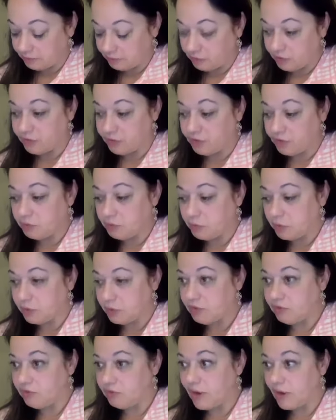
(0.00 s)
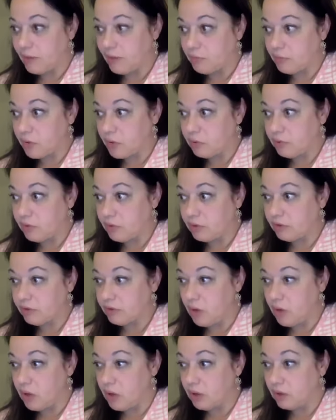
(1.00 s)
the first book that J.M. wrote that's
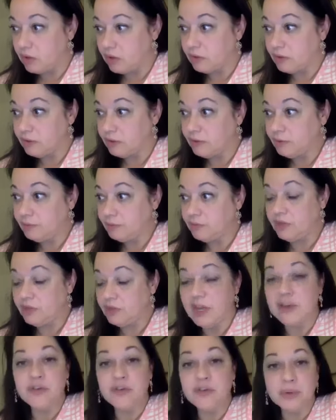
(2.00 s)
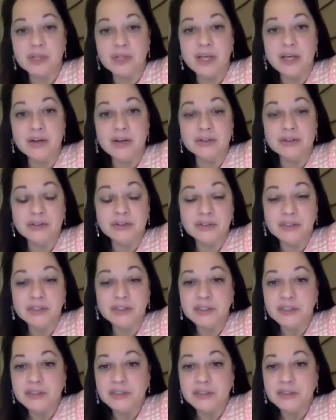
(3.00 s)
called The Jeshua Letters
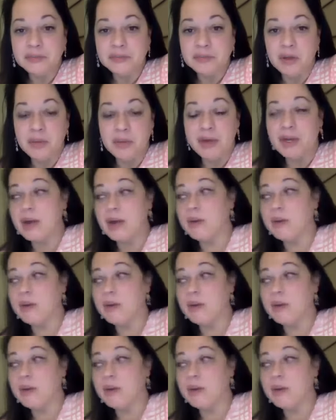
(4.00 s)
about